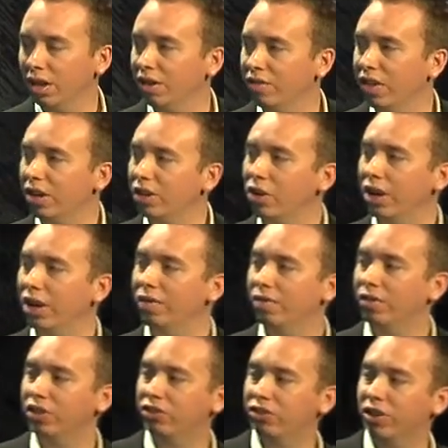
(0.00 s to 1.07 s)
You've then got
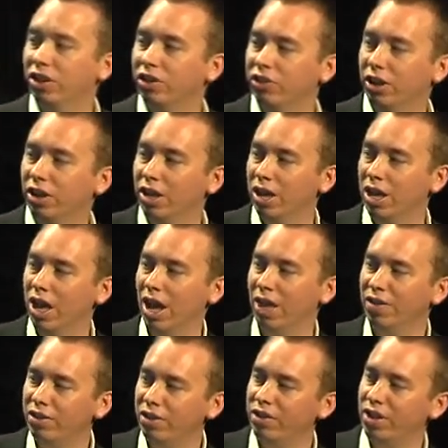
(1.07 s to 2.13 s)
infrastructure,
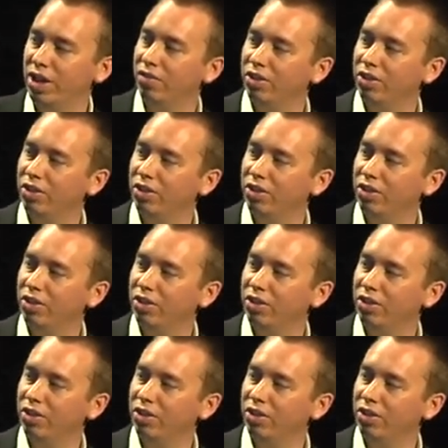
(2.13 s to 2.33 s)
and this is the